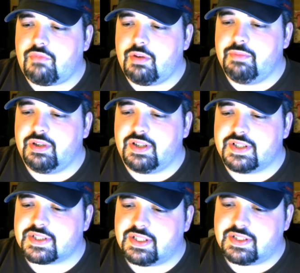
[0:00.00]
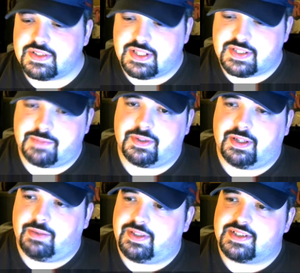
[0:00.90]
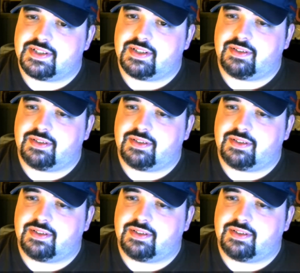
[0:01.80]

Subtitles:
But honestly, is that something I would consider